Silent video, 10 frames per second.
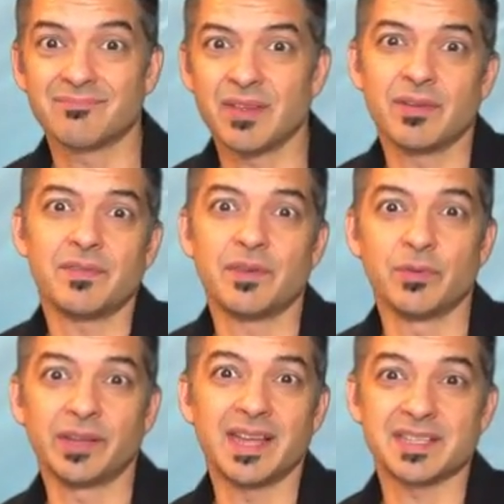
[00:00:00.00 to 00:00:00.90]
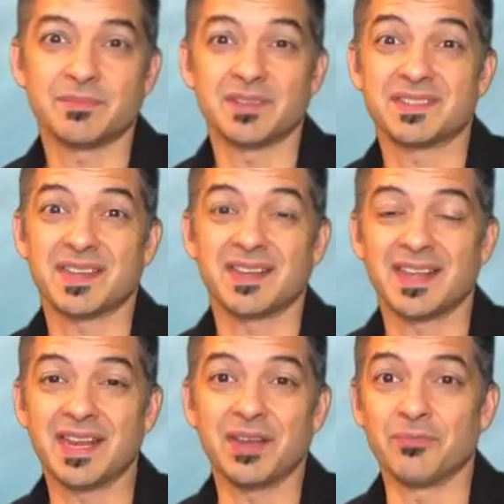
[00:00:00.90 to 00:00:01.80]
even if he really hasn't been
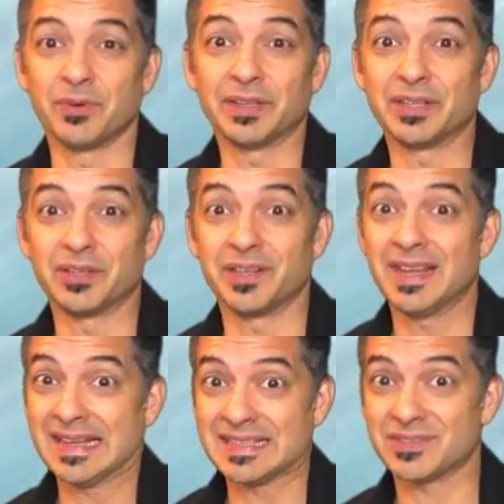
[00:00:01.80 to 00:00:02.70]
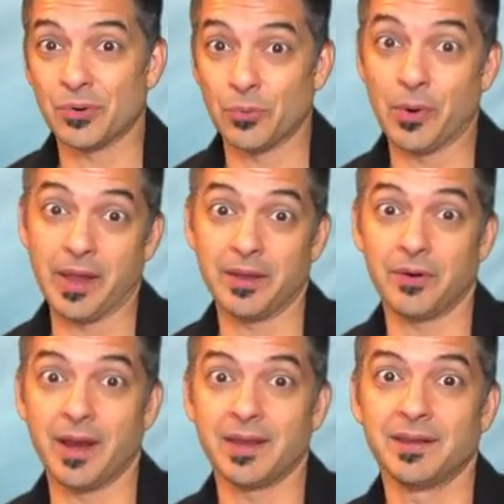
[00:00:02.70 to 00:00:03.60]
sending any really good hints your way,
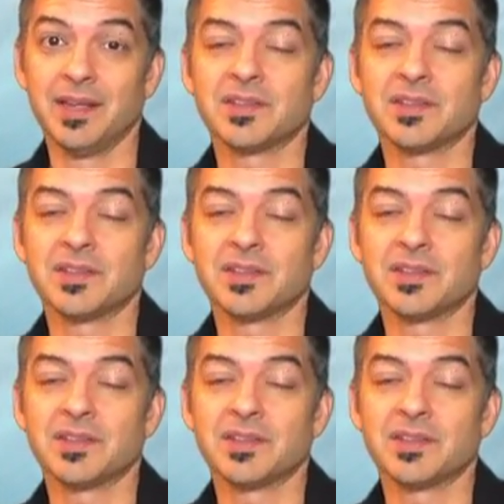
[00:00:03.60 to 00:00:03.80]
right?